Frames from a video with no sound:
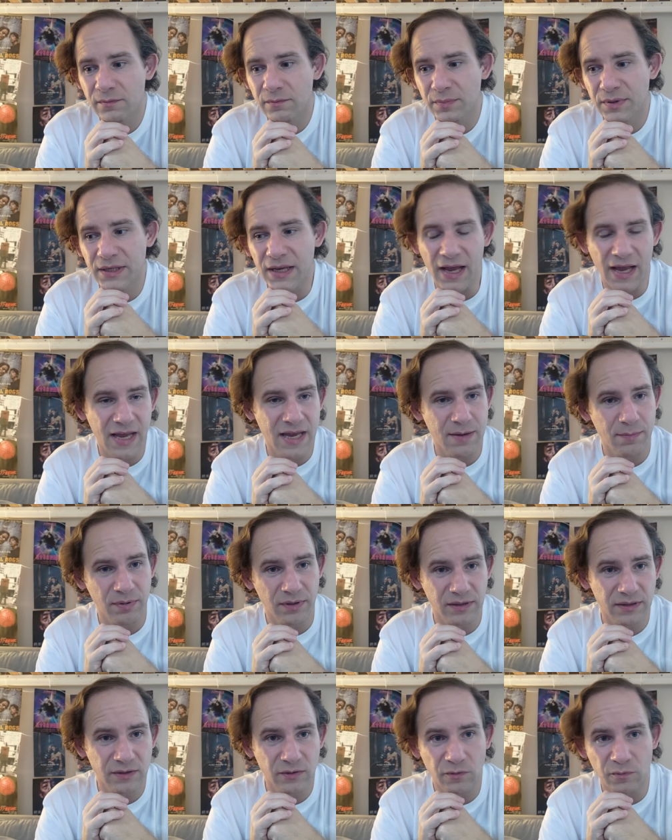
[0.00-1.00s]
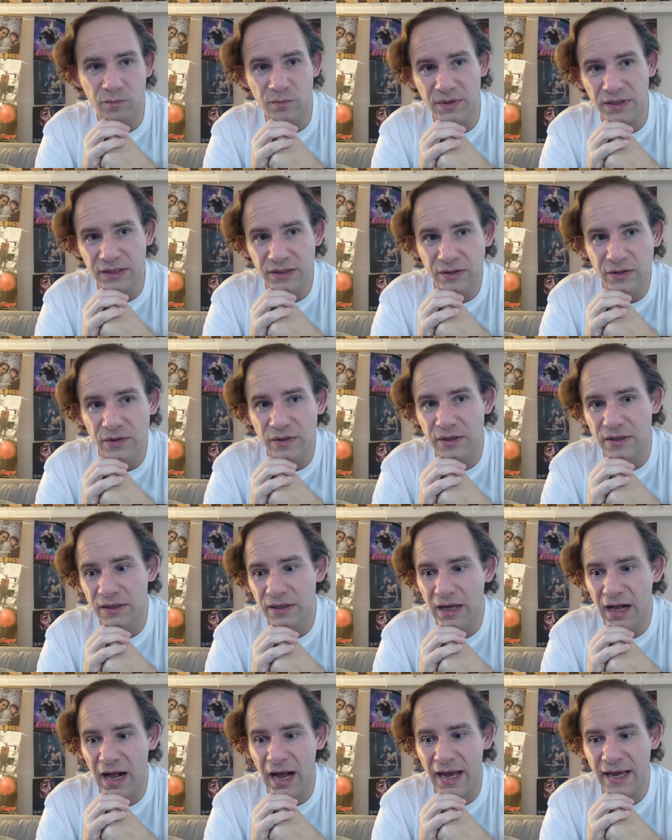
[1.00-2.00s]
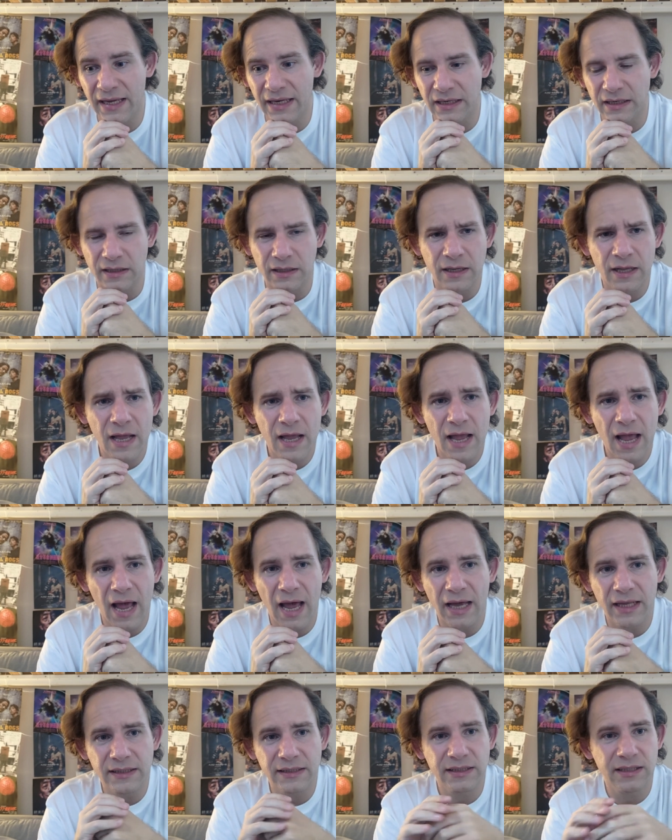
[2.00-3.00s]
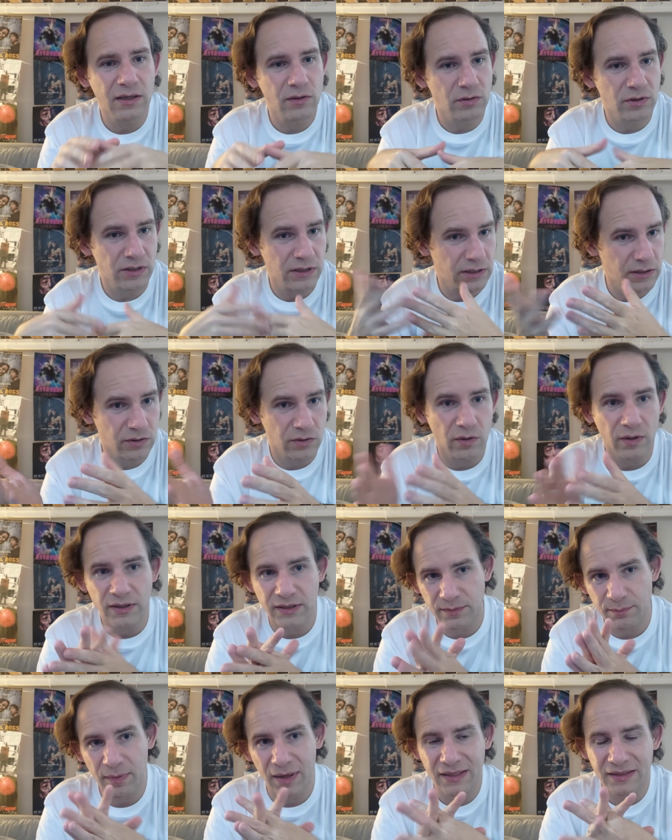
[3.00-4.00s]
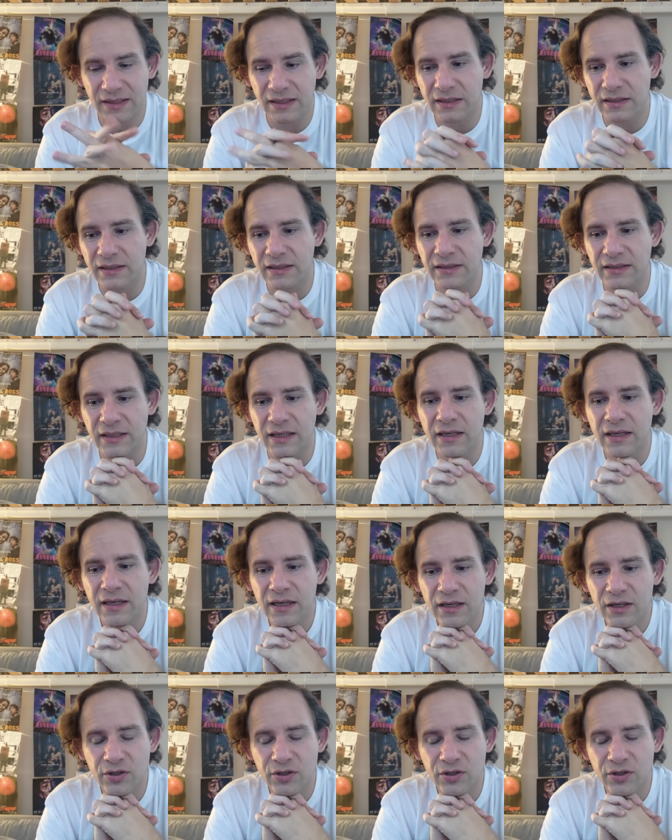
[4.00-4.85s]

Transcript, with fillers: be able to meet her idol and so she joins basically the